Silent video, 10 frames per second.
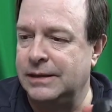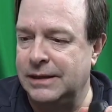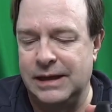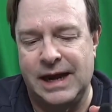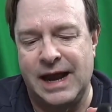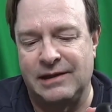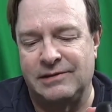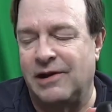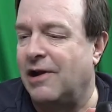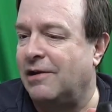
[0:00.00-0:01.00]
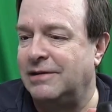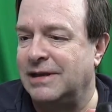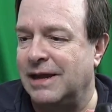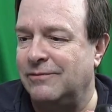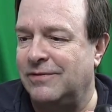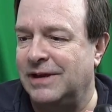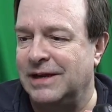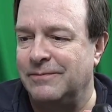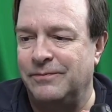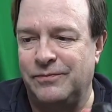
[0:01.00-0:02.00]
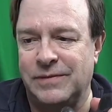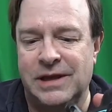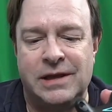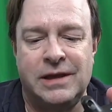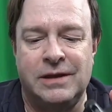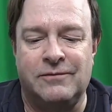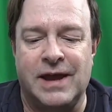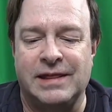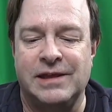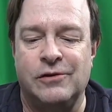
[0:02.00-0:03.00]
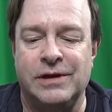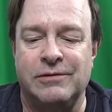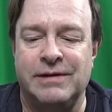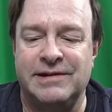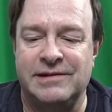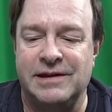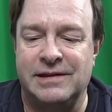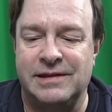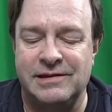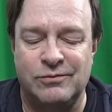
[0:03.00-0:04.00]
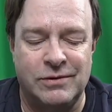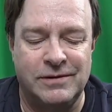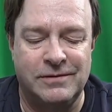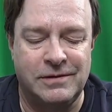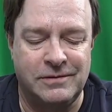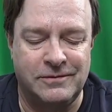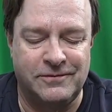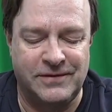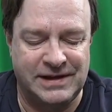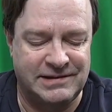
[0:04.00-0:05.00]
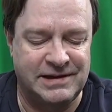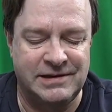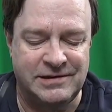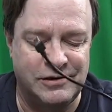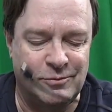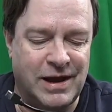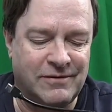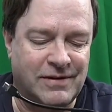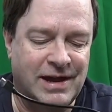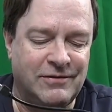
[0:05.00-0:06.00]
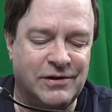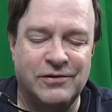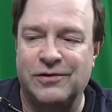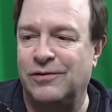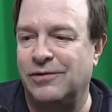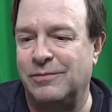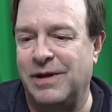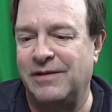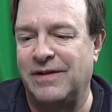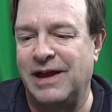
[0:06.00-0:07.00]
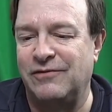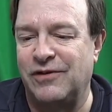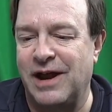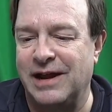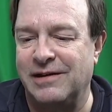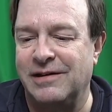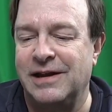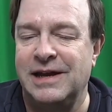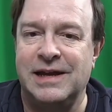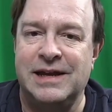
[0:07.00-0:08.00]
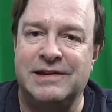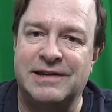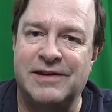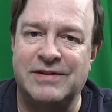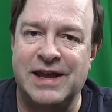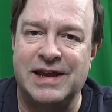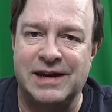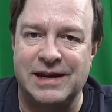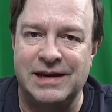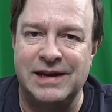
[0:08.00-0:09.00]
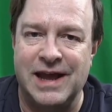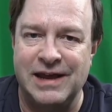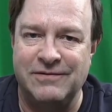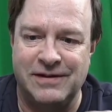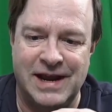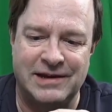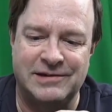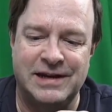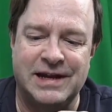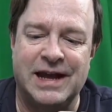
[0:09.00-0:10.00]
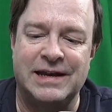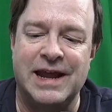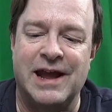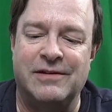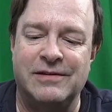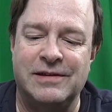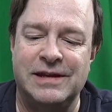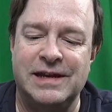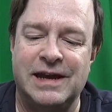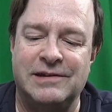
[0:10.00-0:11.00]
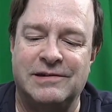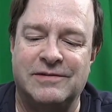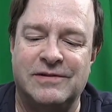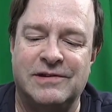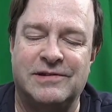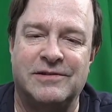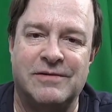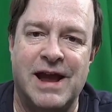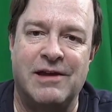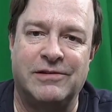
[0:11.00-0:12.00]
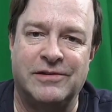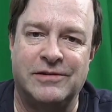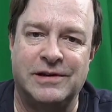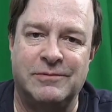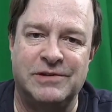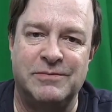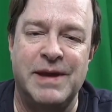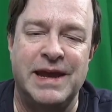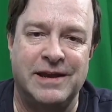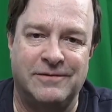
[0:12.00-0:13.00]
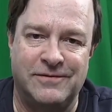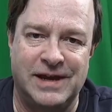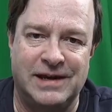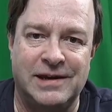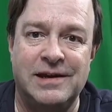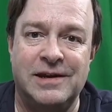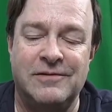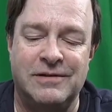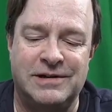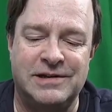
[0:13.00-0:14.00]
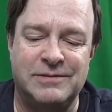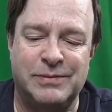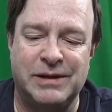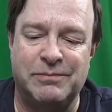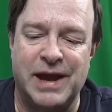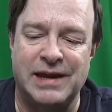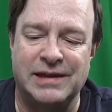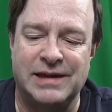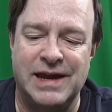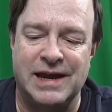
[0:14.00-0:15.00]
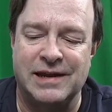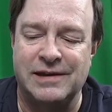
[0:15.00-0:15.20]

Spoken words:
it has a hard time fitting. In fact, the only reason that this one fits into my Vive controller and my Vive tracker is that I've taken a knife and actually cut down the edges of this surround to make it fit, which is a big pain in the neck.